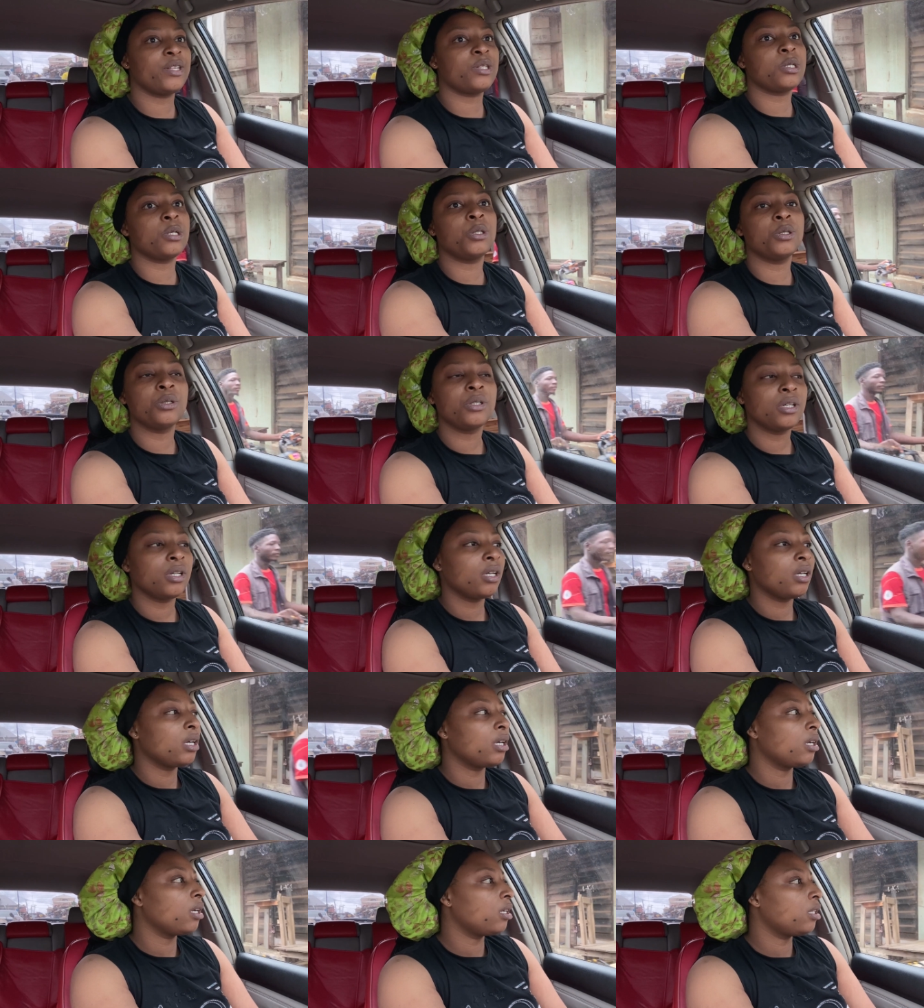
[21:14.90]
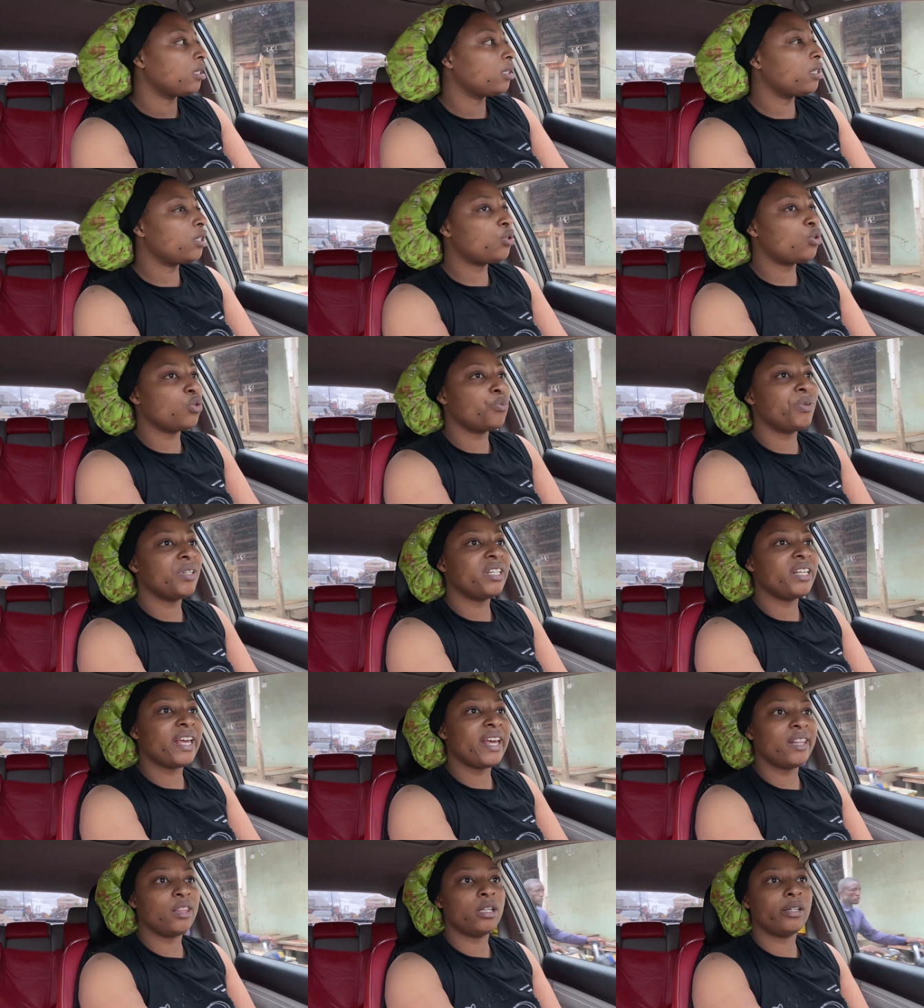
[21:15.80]
So this will be
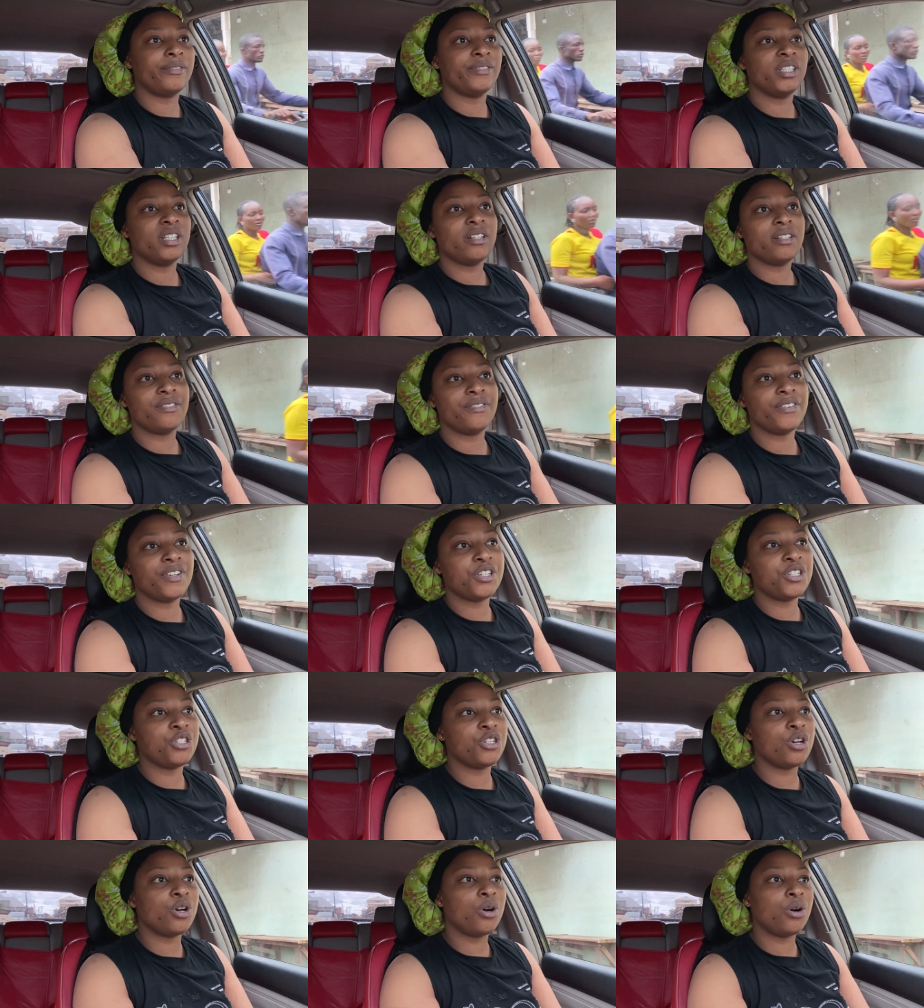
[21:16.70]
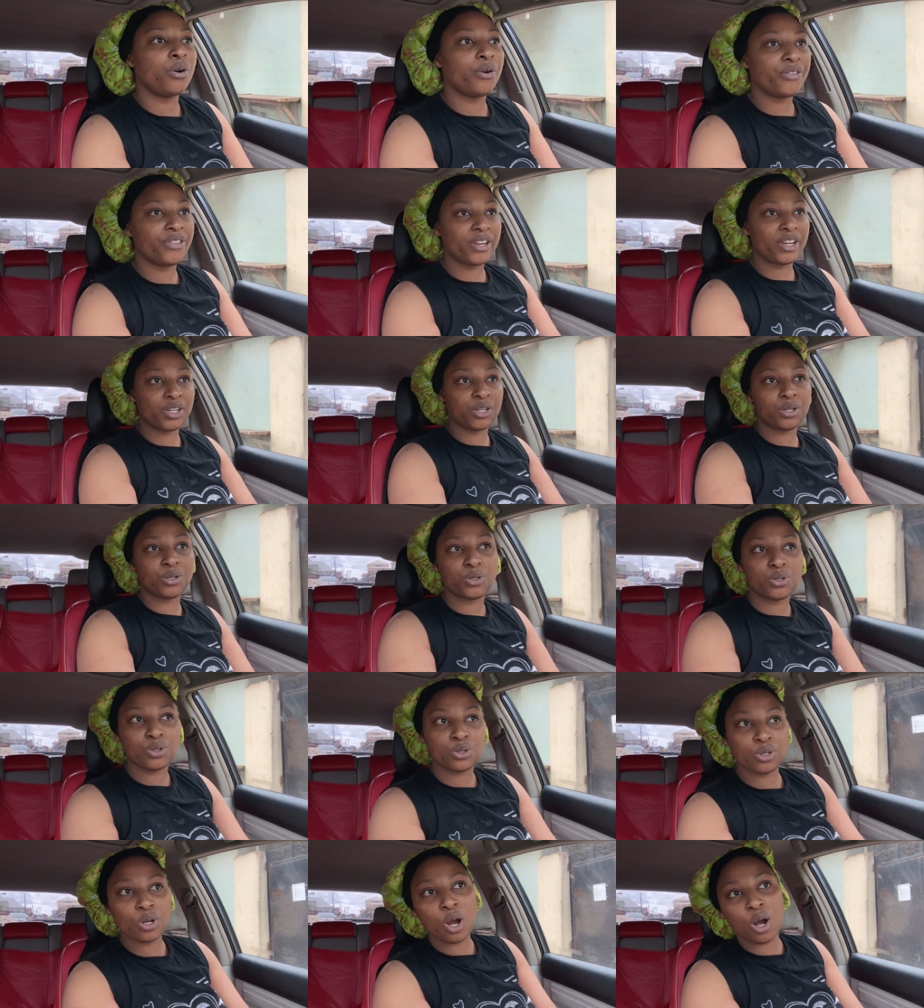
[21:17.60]
the end of this video. Thank you
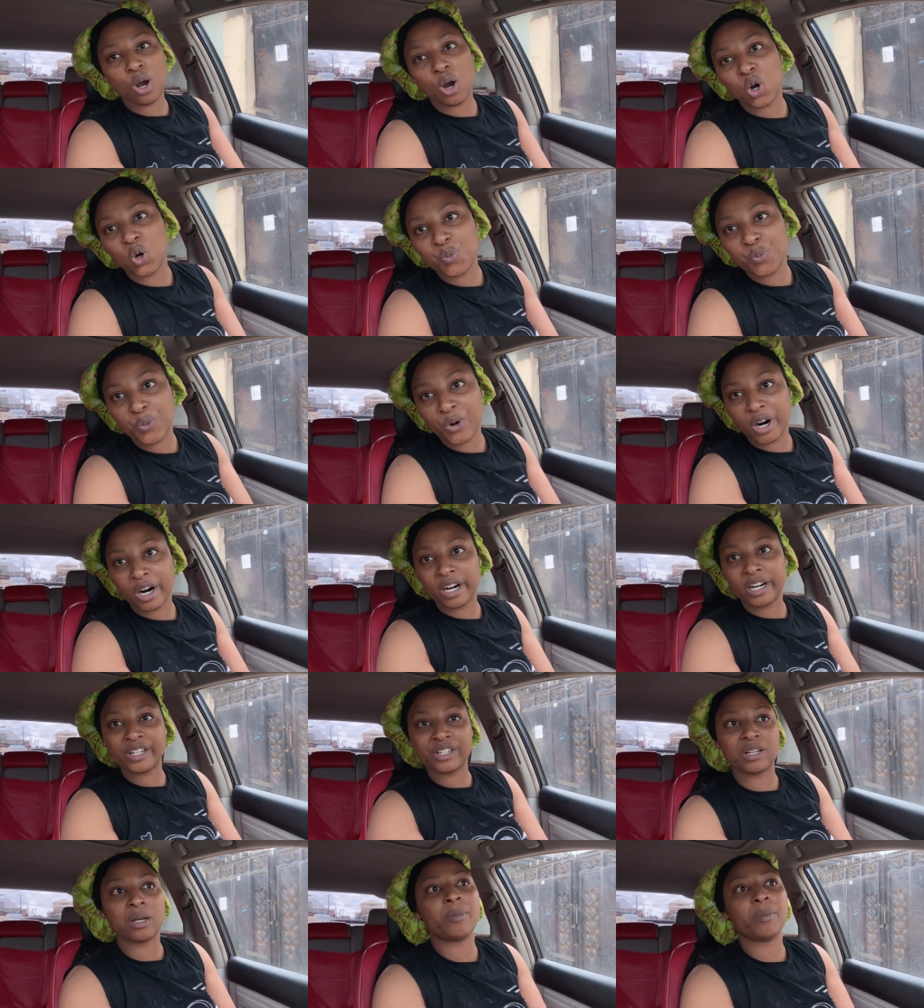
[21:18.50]
so much.